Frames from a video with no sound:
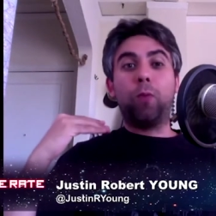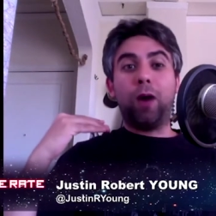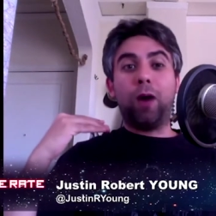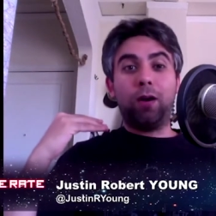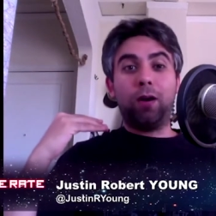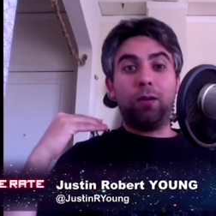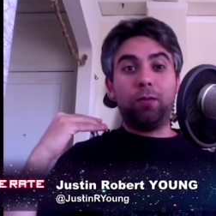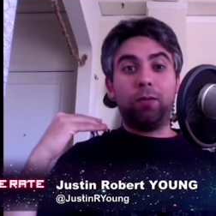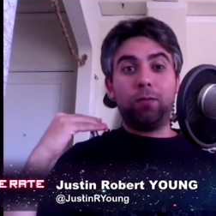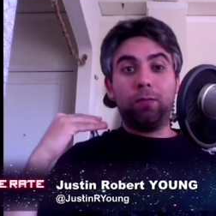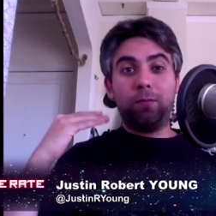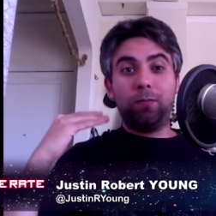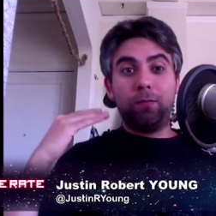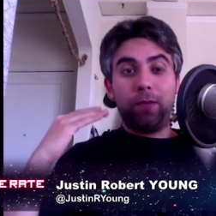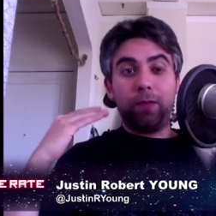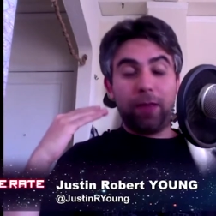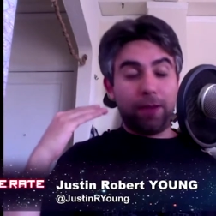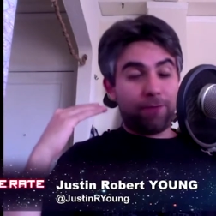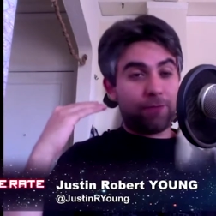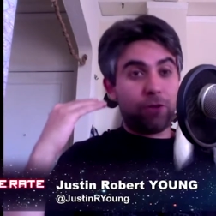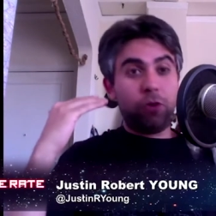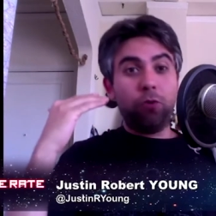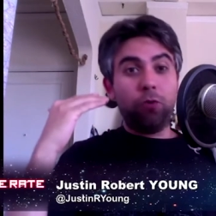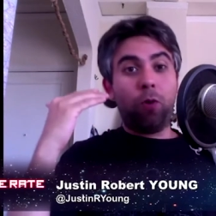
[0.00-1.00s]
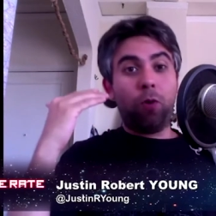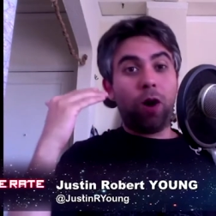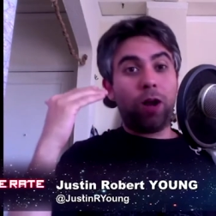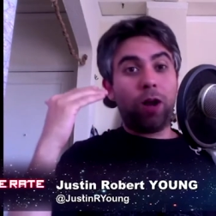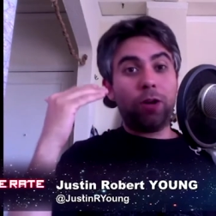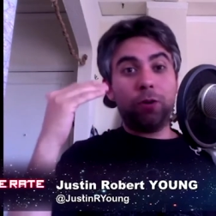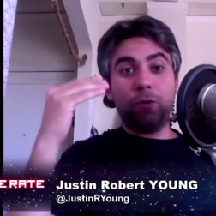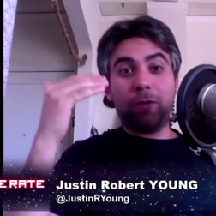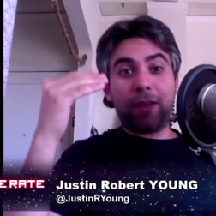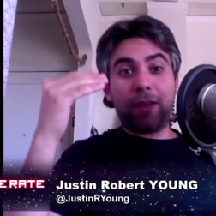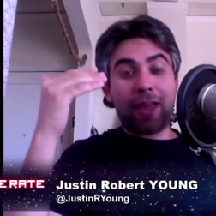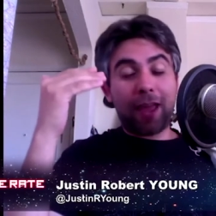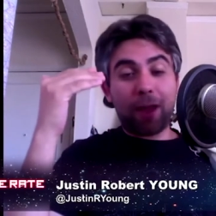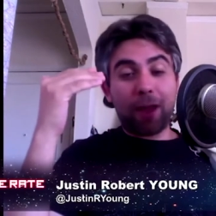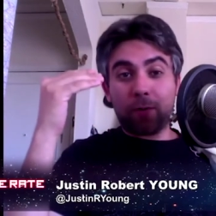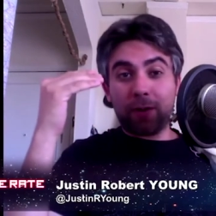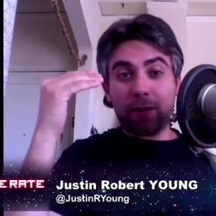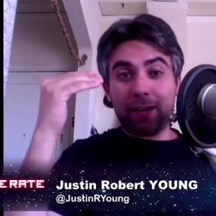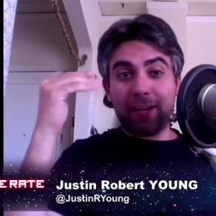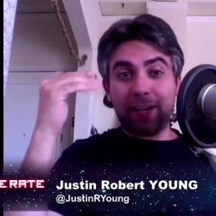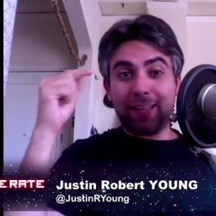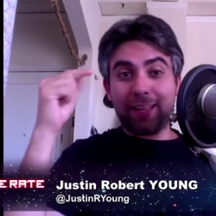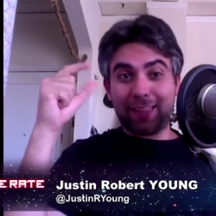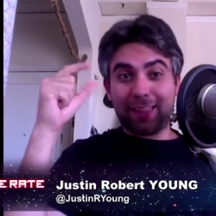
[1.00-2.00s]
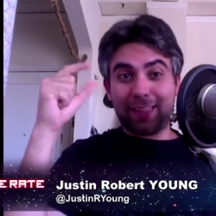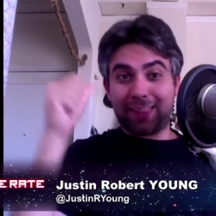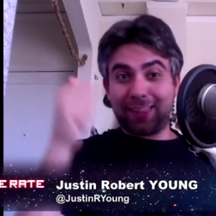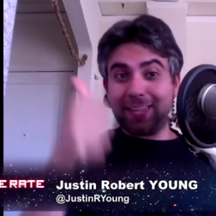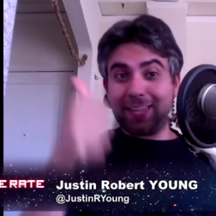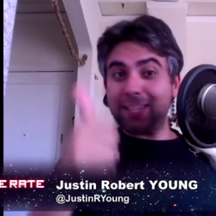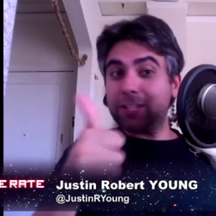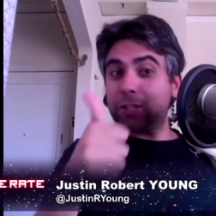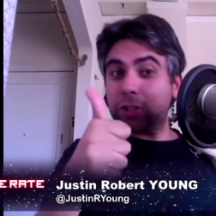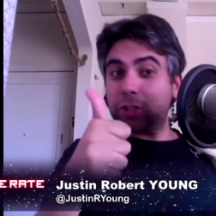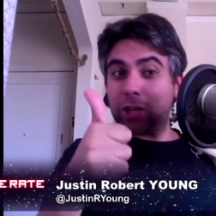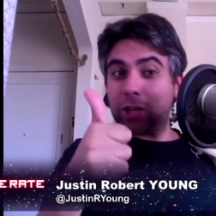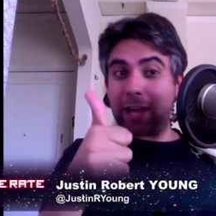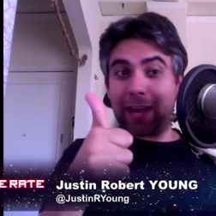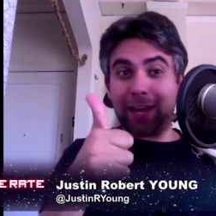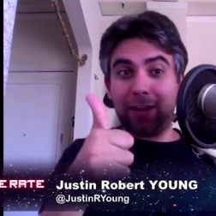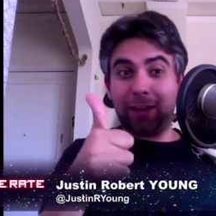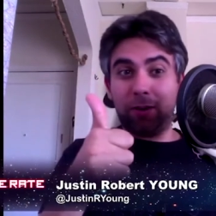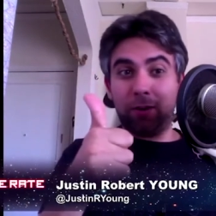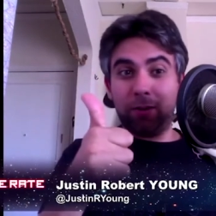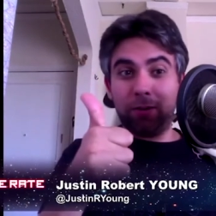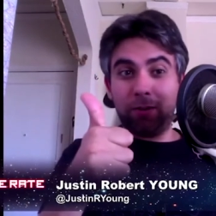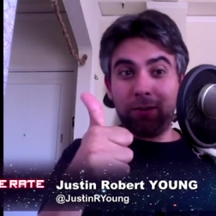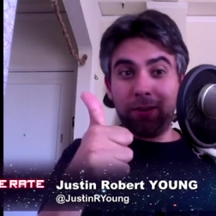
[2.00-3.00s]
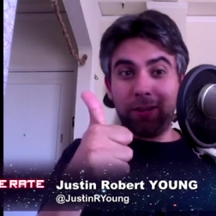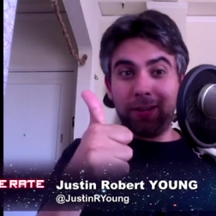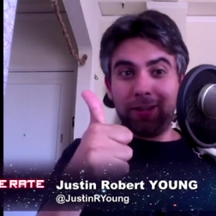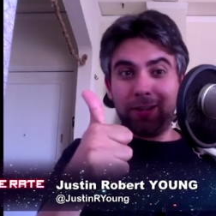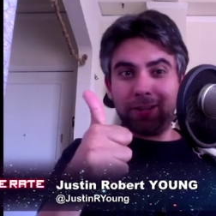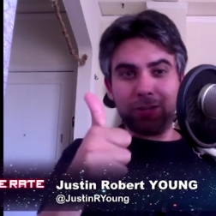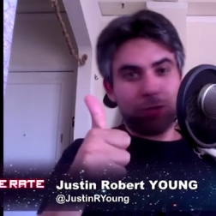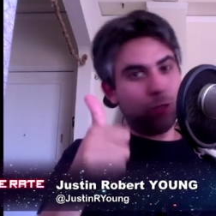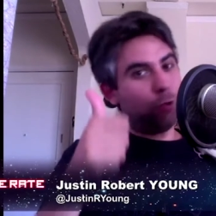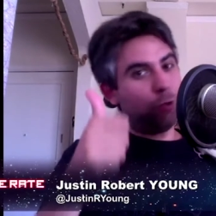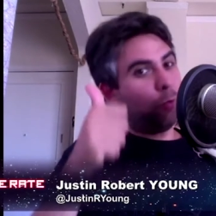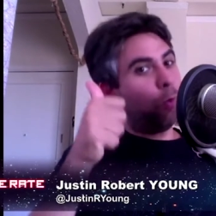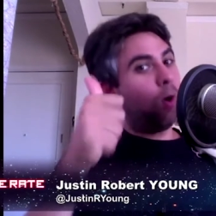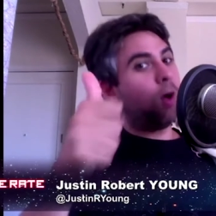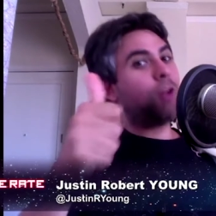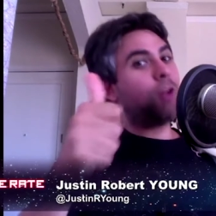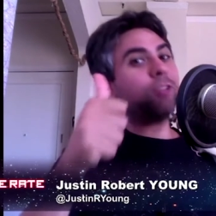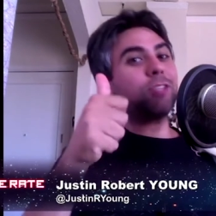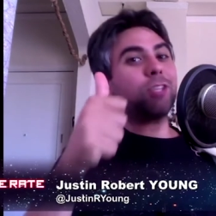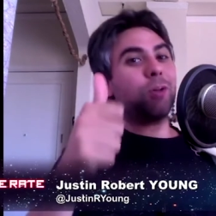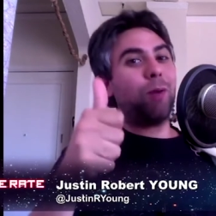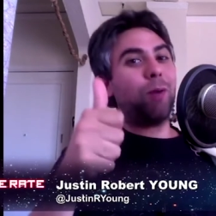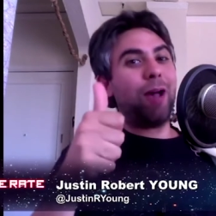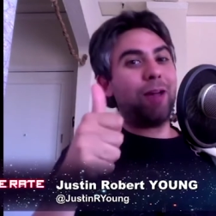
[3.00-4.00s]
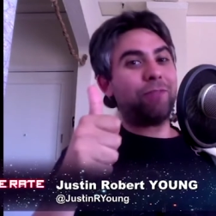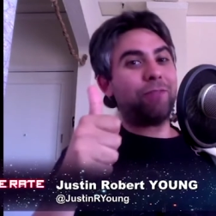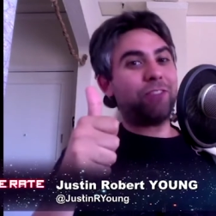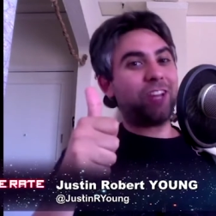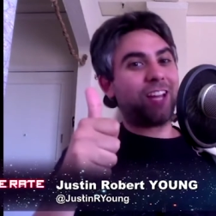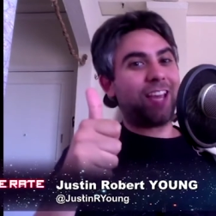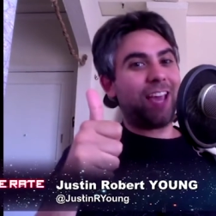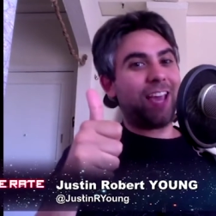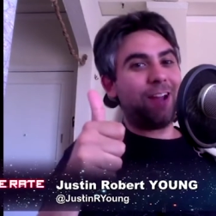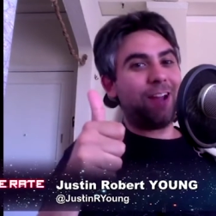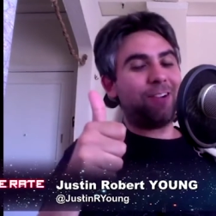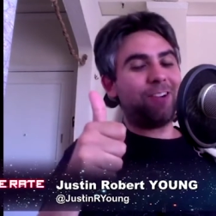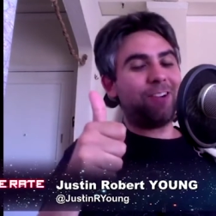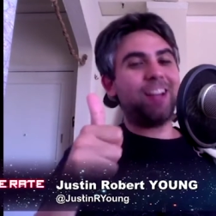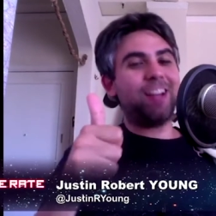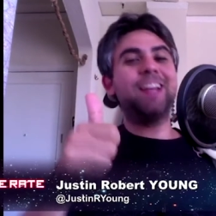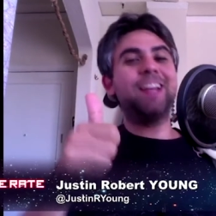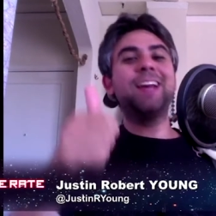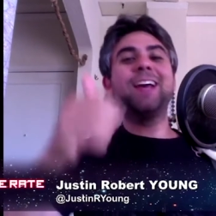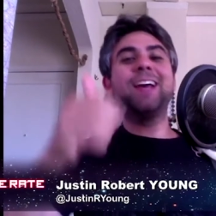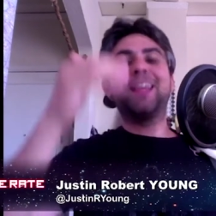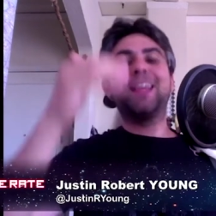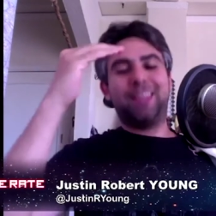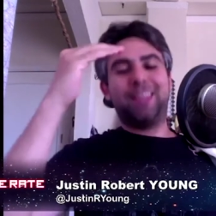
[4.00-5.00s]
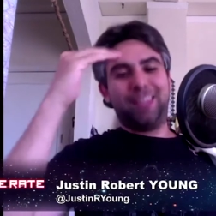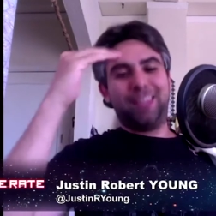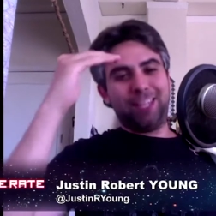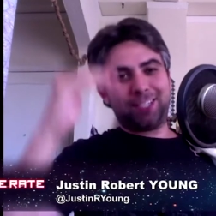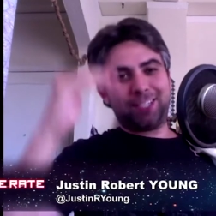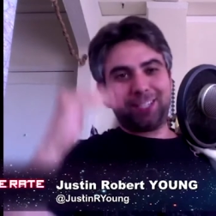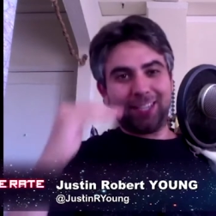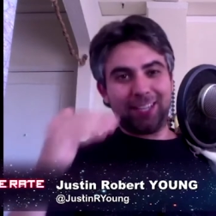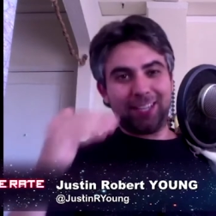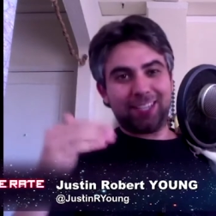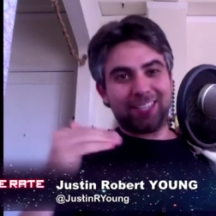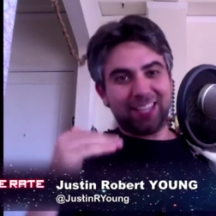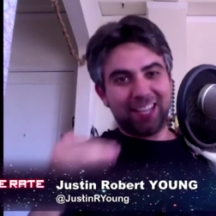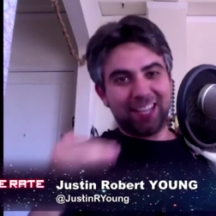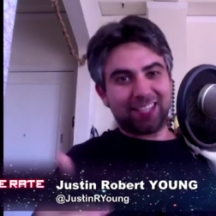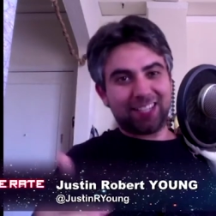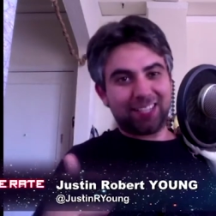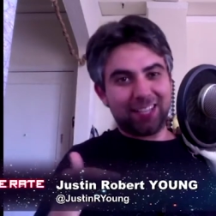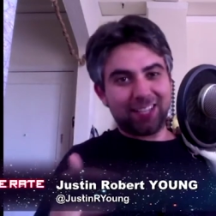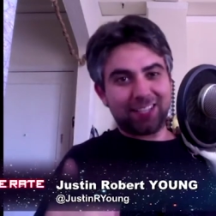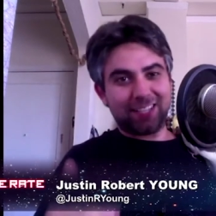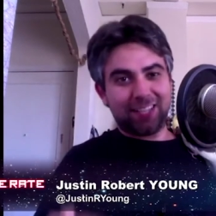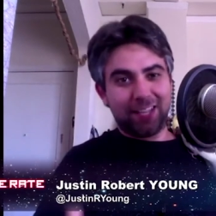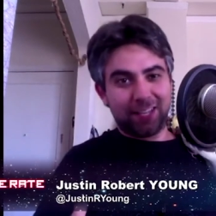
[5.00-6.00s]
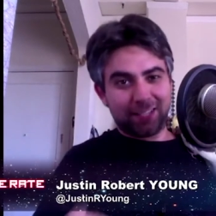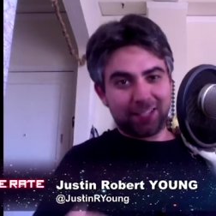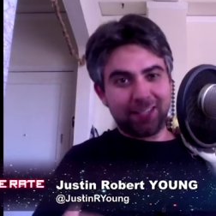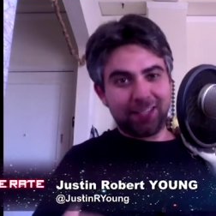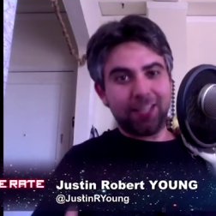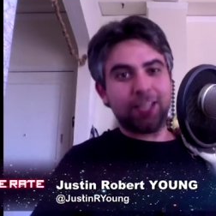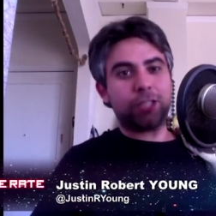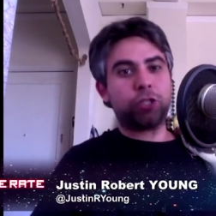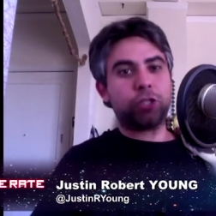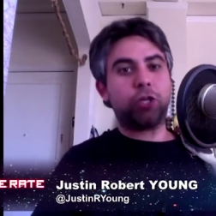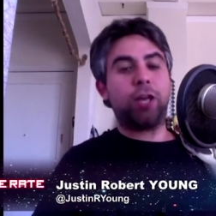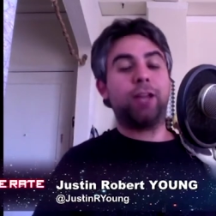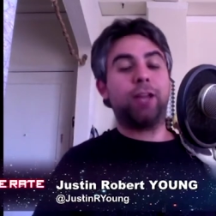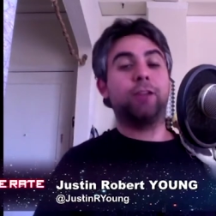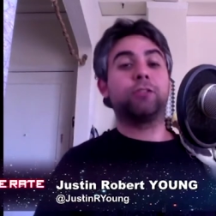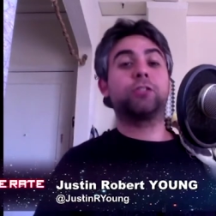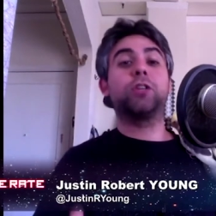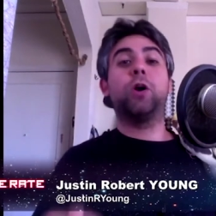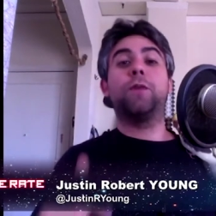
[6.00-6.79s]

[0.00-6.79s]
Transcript: well, if you want to carry this channel, you also have to carry this, this, this, this, this, and this channel.